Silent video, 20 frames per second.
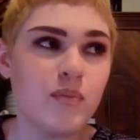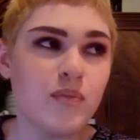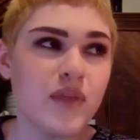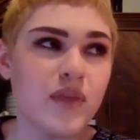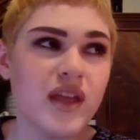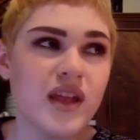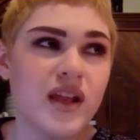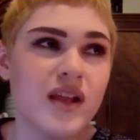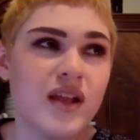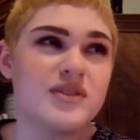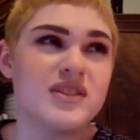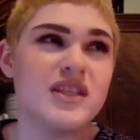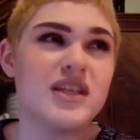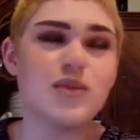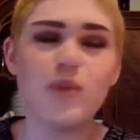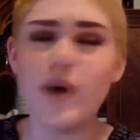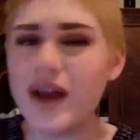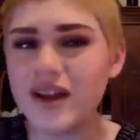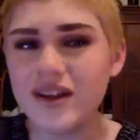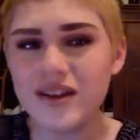And I was like,
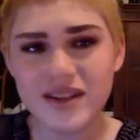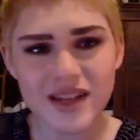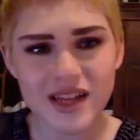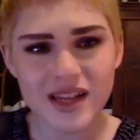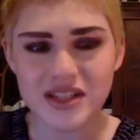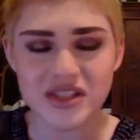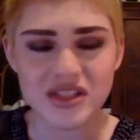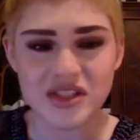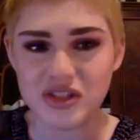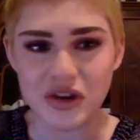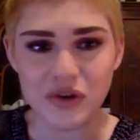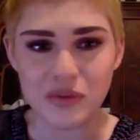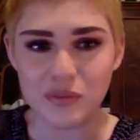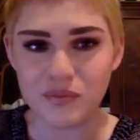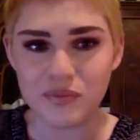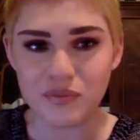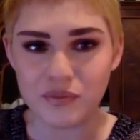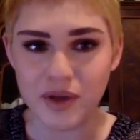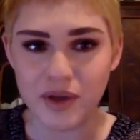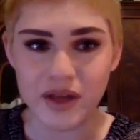why couldn't I just start
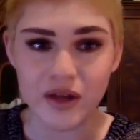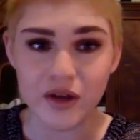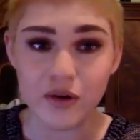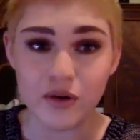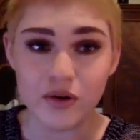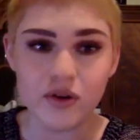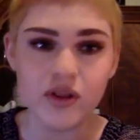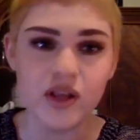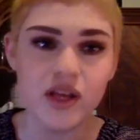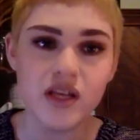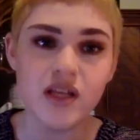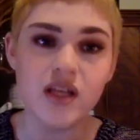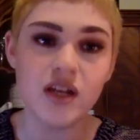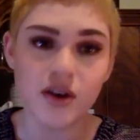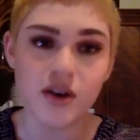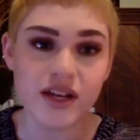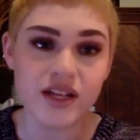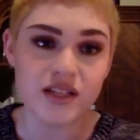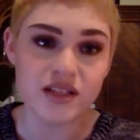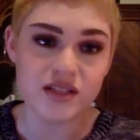my own? Or like,
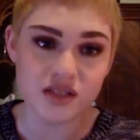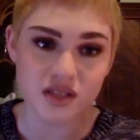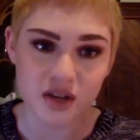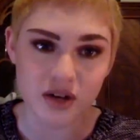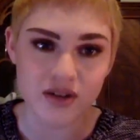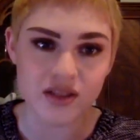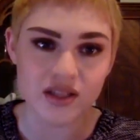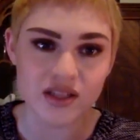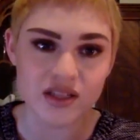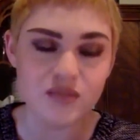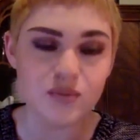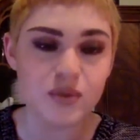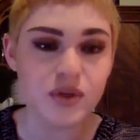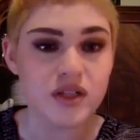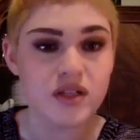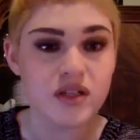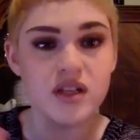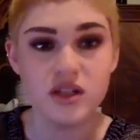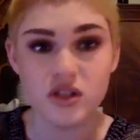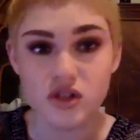I didn't start this, but
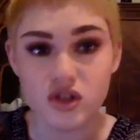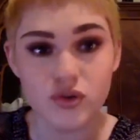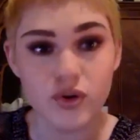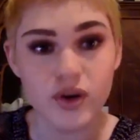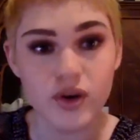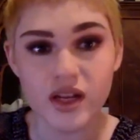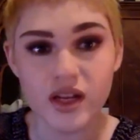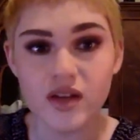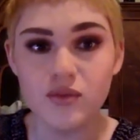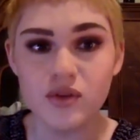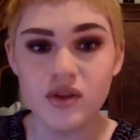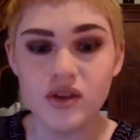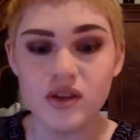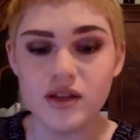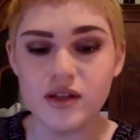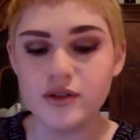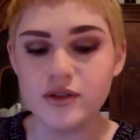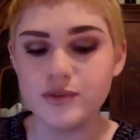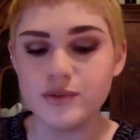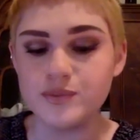like join in with
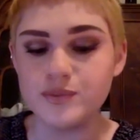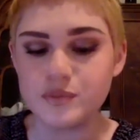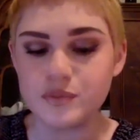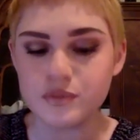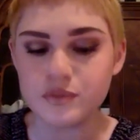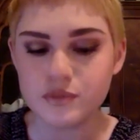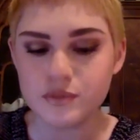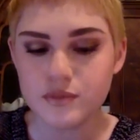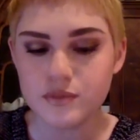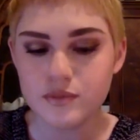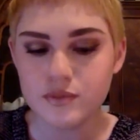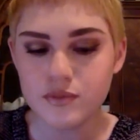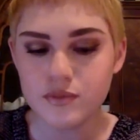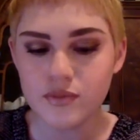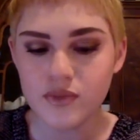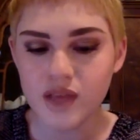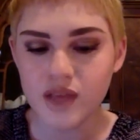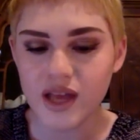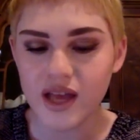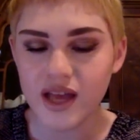you
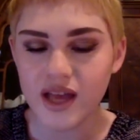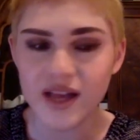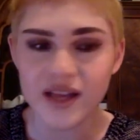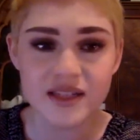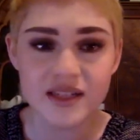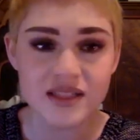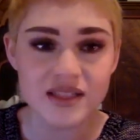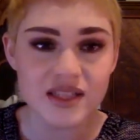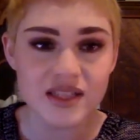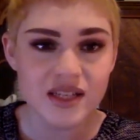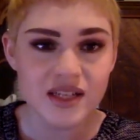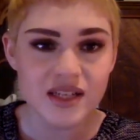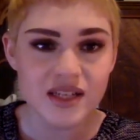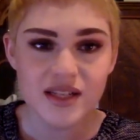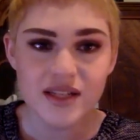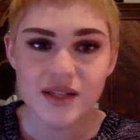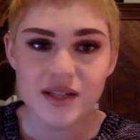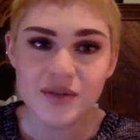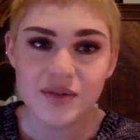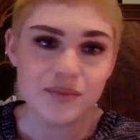and,
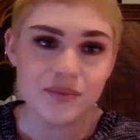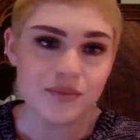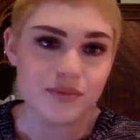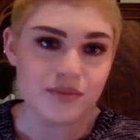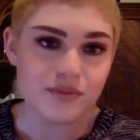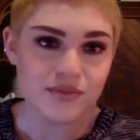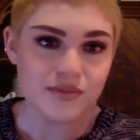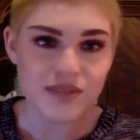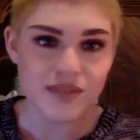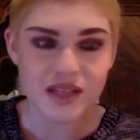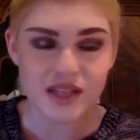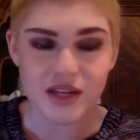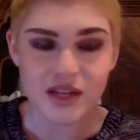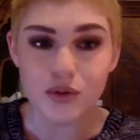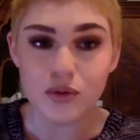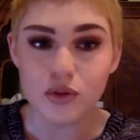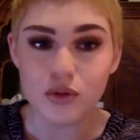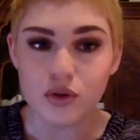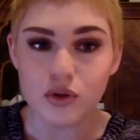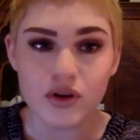
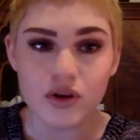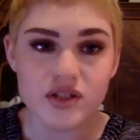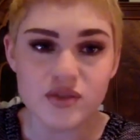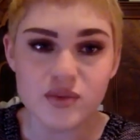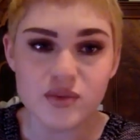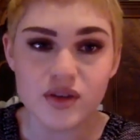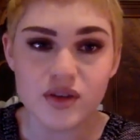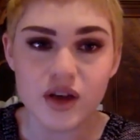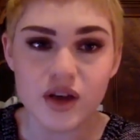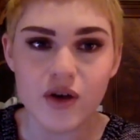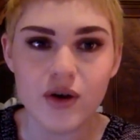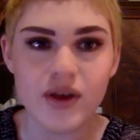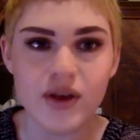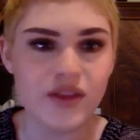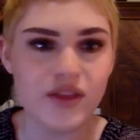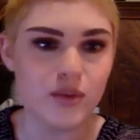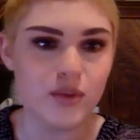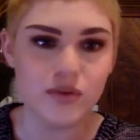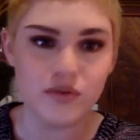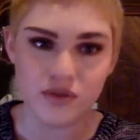learn as we go. I
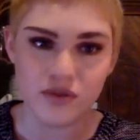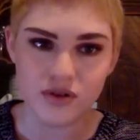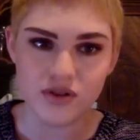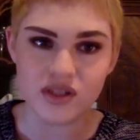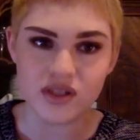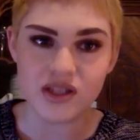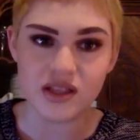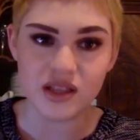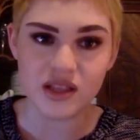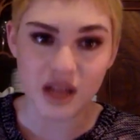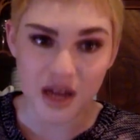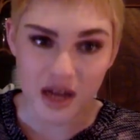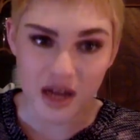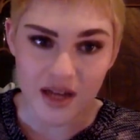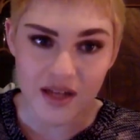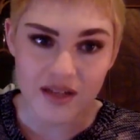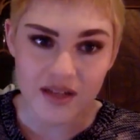think we've learned a lot